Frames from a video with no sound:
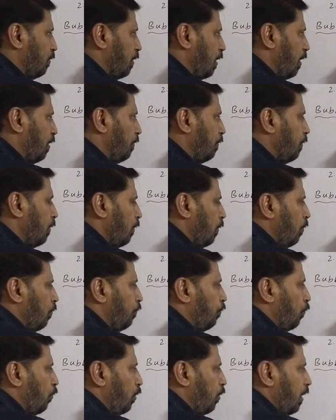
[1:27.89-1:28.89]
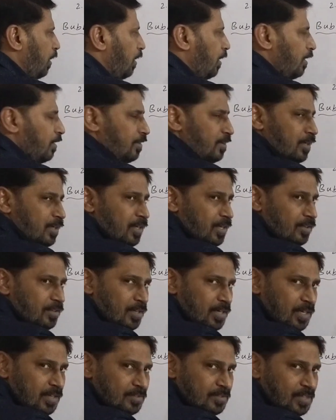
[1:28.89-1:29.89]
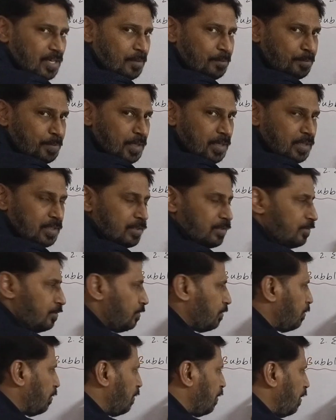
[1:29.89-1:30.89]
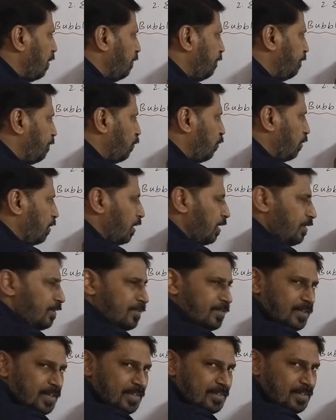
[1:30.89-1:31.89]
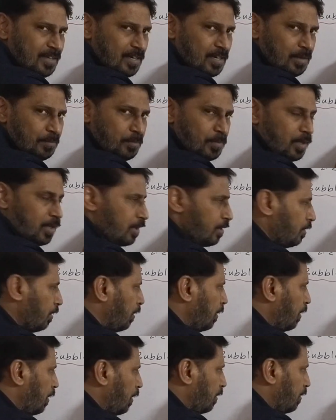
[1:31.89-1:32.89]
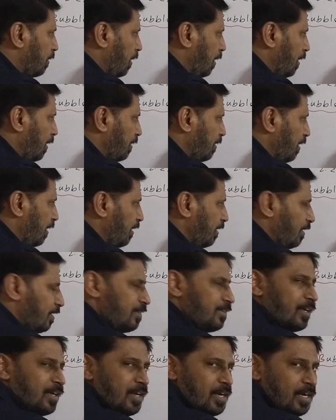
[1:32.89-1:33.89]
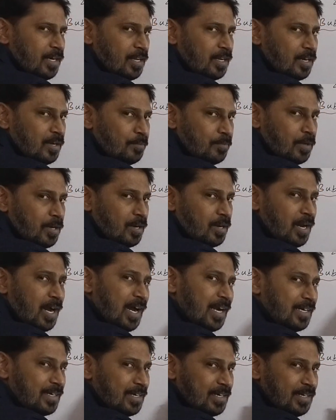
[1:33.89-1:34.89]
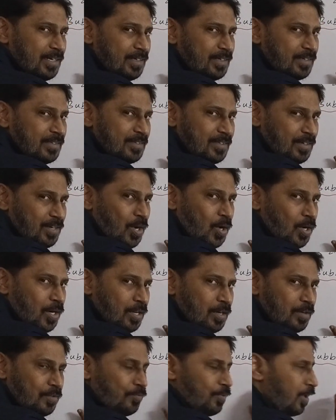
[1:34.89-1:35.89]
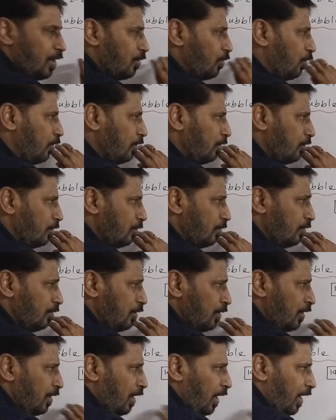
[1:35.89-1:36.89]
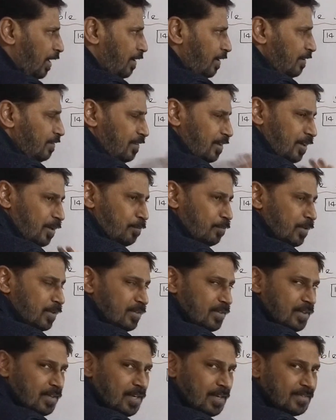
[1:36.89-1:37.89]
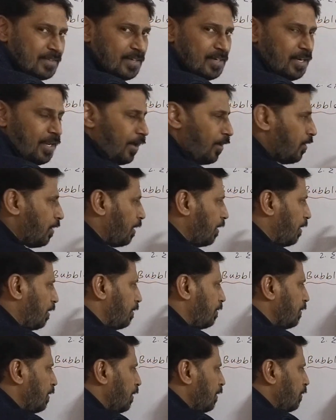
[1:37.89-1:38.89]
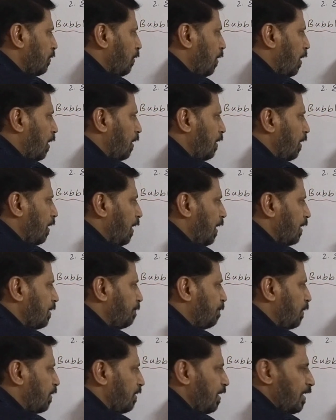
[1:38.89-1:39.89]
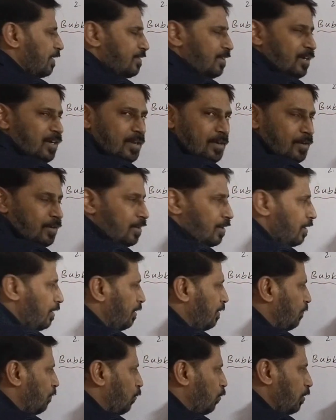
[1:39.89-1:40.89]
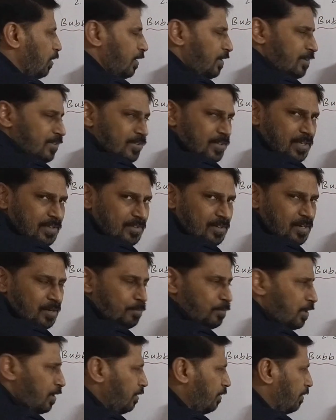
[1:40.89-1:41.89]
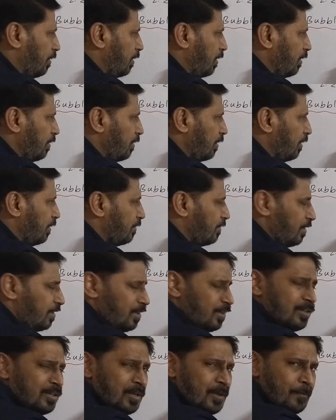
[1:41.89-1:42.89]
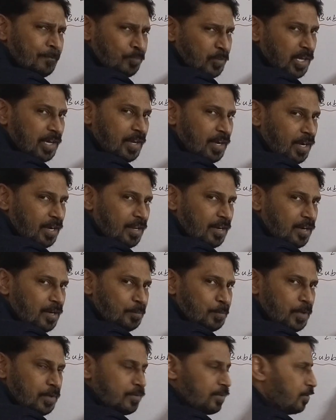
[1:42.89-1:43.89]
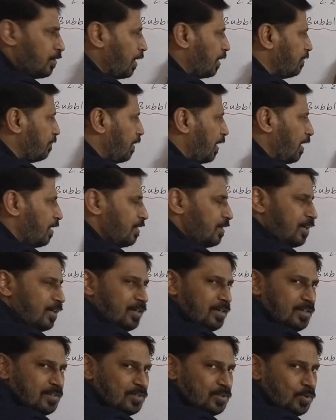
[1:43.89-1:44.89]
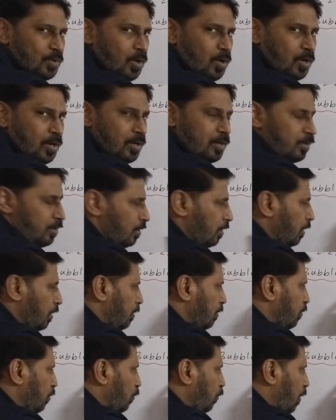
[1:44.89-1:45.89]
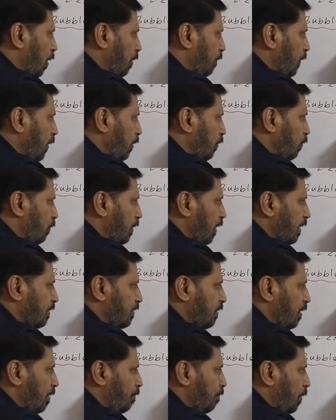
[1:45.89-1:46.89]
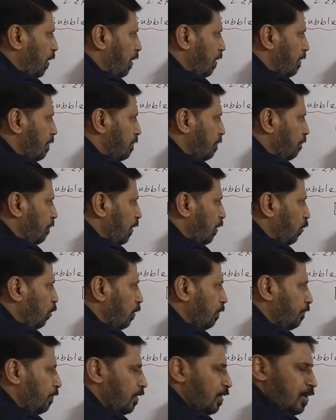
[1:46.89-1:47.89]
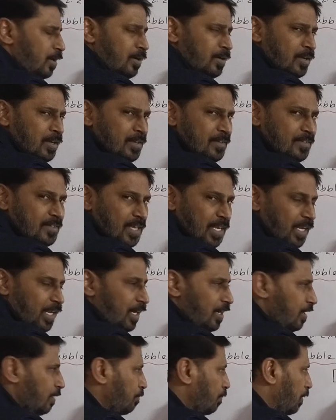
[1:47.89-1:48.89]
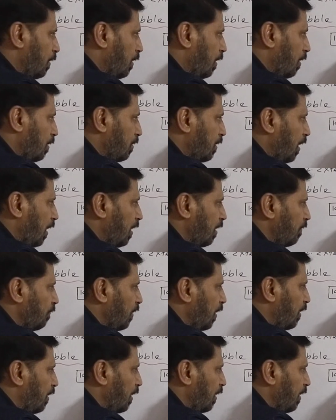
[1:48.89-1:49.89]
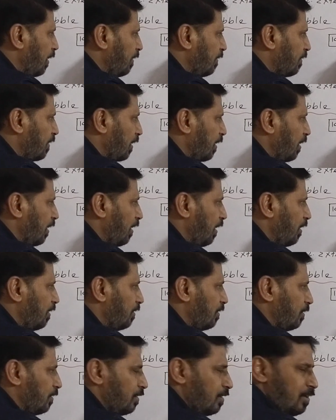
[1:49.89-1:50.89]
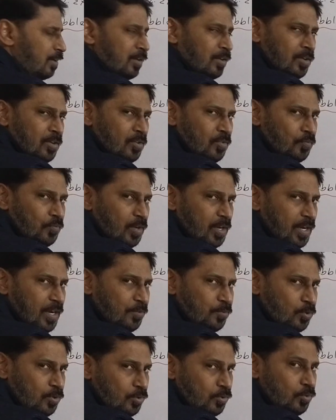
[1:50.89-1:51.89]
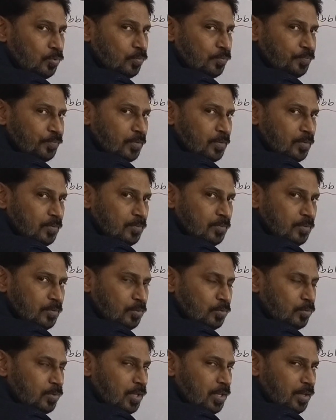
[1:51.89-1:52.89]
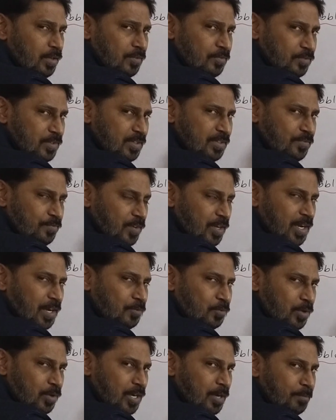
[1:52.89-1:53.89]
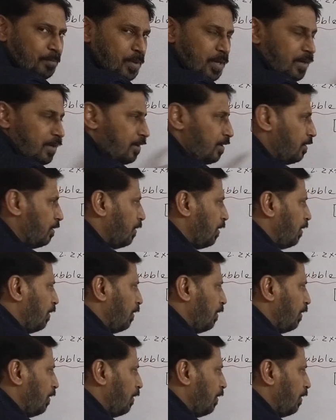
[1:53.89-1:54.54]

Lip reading: Okay, 14 and 33 is compared. So if 14 is lesser number, 33 it is a greater number, already it is in order. We are going to arrange the numbers in ascending order. So as per the ascending order, 14 is lesser number, 33 is a greater number. So that's why already it is in order. So what we do next step means we go for second number, and we are taking second and third. We have to do the just we have to compare it.